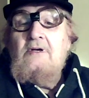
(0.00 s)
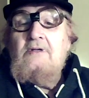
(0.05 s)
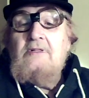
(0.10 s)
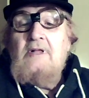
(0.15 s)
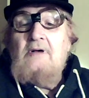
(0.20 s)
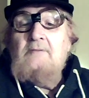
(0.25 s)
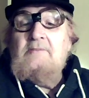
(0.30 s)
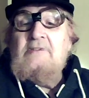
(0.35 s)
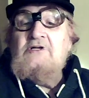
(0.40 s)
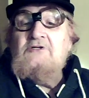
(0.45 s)

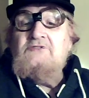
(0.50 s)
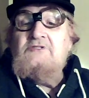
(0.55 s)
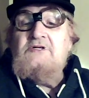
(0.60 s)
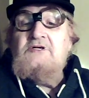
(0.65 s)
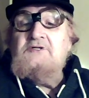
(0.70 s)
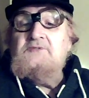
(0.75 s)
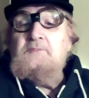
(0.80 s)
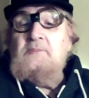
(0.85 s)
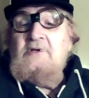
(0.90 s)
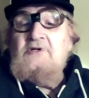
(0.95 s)
That means
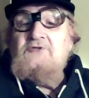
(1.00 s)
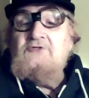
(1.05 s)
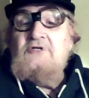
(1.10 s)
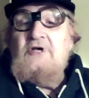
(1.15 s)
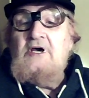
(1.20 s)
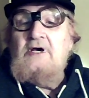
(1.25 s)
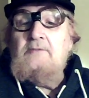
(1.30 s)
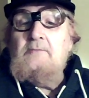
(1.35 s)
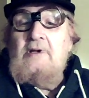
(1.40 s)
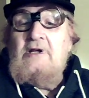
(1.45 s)
they speak
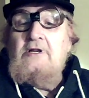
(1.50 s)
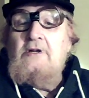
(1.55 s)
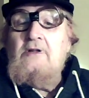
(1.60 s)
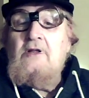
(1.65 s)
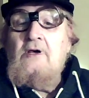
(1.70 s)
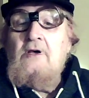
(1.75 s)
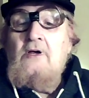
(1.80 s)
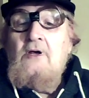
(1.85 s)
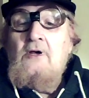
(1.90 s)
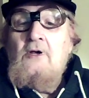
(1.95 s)
German.
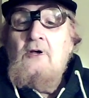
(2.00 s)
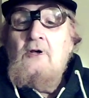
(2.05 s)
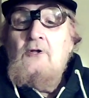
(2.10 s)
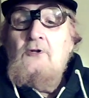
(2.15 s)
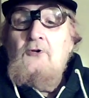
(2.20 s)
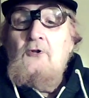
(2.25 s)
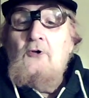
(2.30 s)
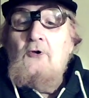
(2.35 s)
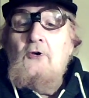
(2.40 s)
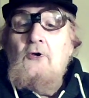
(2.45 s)
Now,